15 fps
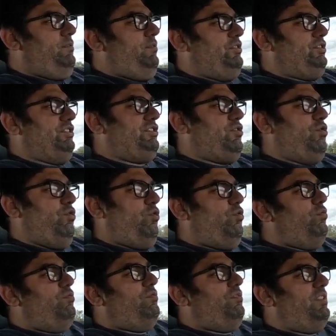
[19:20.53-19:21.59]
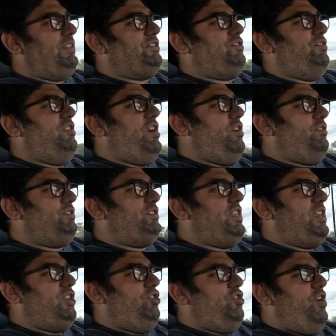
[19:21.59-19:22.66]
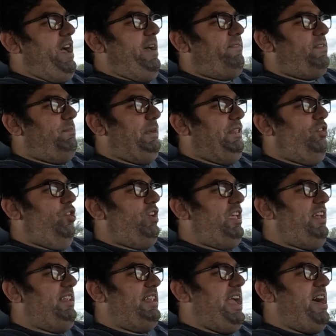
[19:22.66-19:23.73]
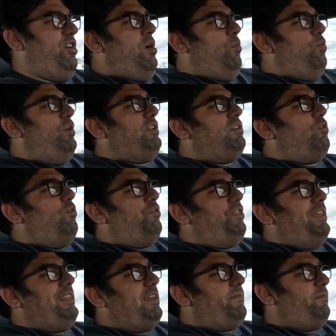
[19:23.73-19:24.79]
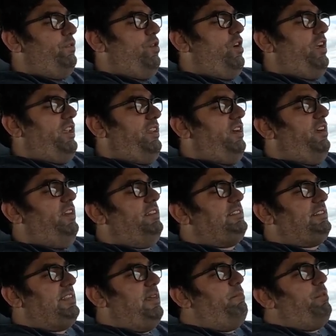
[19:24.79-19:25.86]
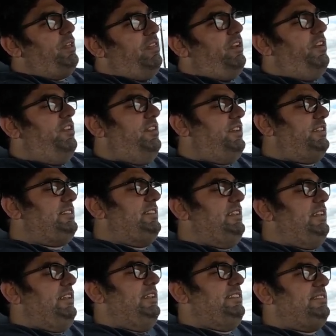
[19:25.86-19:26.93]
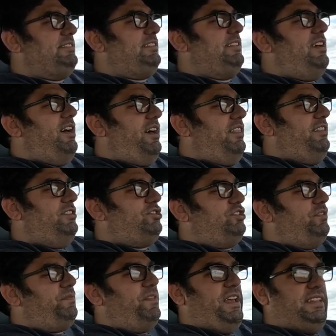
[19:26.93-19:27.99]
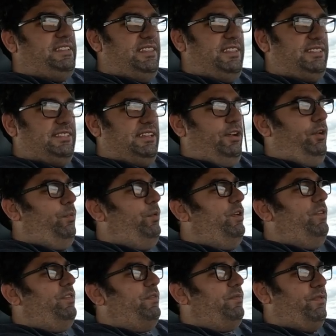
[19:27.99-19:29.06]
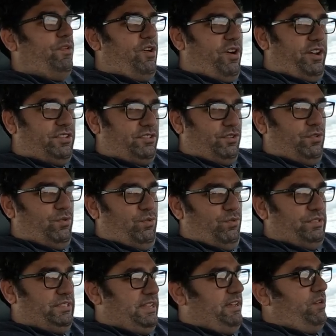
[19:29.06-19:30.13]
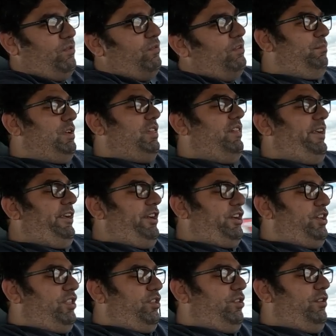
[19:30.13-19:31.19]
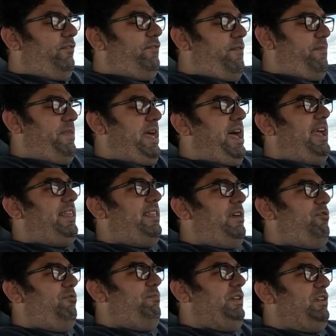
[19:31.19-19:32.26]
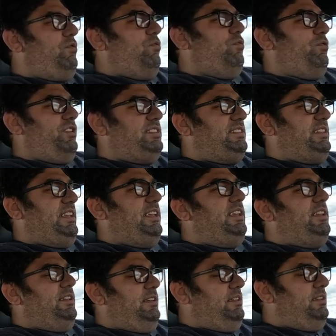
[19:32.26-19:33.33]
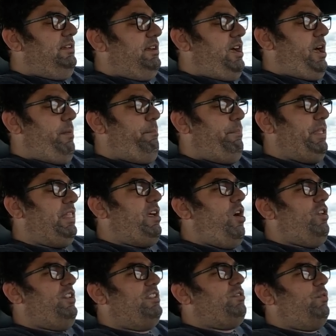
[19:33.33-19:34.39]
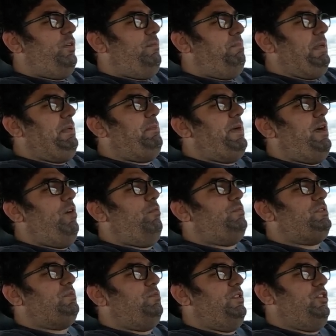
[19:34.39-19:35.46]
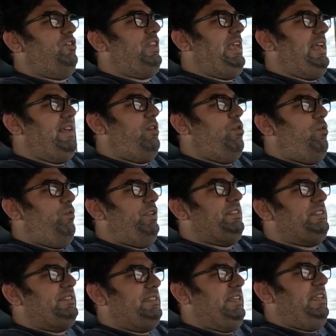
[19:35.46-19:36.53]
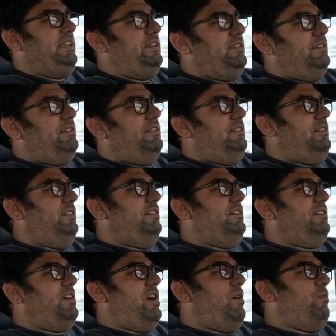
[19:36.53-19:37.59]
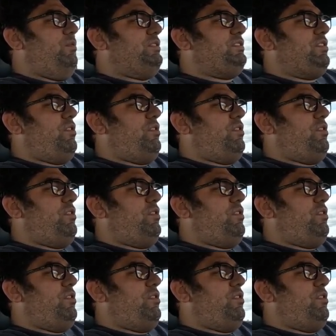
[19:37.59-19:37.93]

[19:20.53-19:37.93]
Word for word: which is cool. Lets you know so that you don't have to be looking down. One cool thing that Ferrari does that McLaren doesn't is the shift lights in the steering wheel. The Ferraris are cool as hell. McLaren could learn from that. That would be cool to see. But the auditory beep helps when you can't always see what's